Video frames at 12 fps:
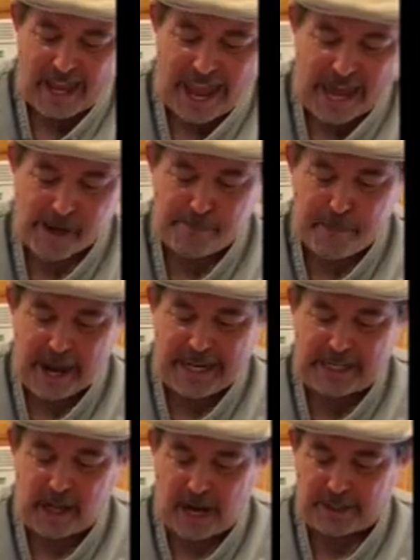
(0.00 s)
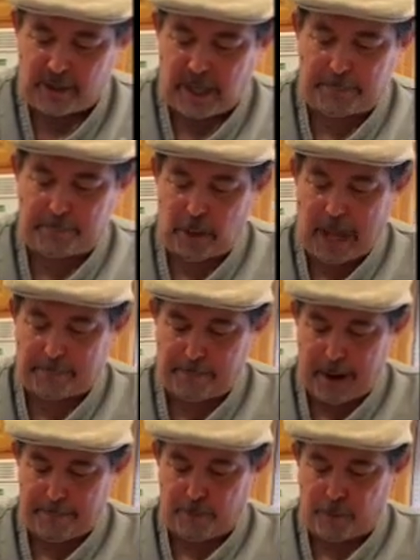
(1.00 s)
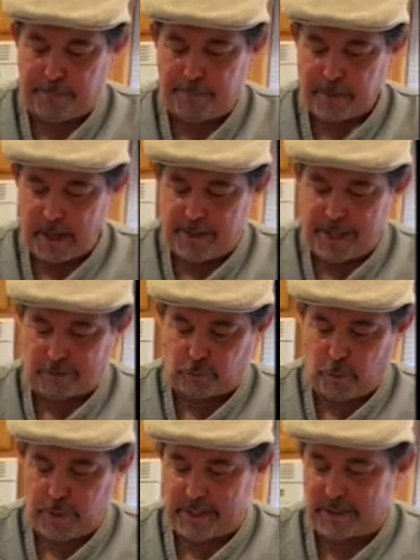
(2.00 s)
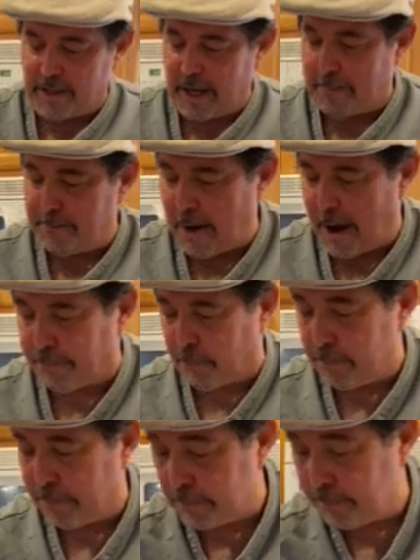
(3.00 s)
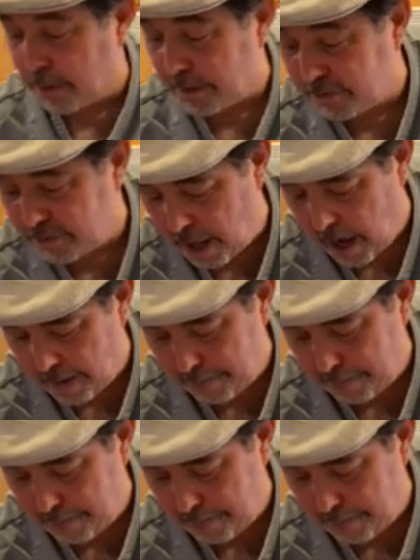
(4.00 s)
was it had a bite kind of like black pepper, and that's where we get the name pepper. But it's